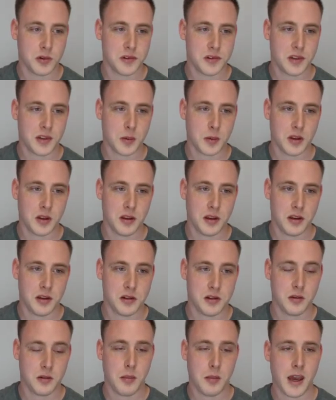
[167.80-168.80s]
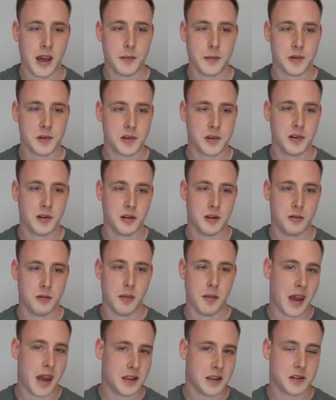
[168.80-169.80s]
segmentation maps and
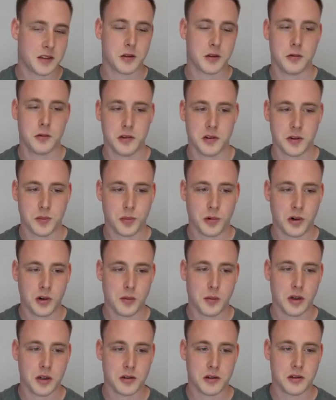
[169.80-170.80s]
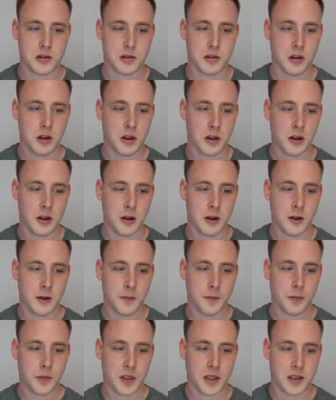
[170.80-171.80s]
masks which is pretty much
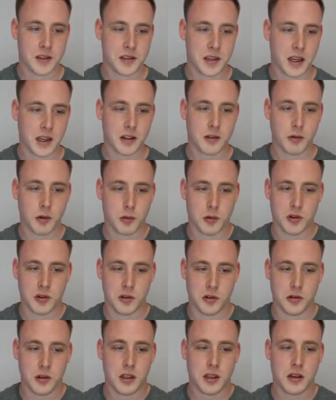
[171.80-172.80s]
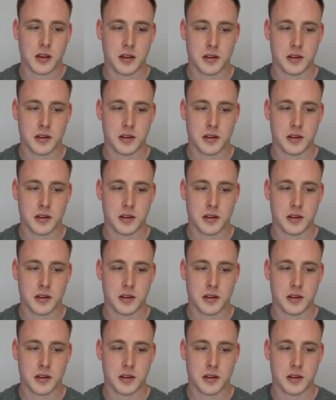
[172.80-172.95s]
exactly what we're doing.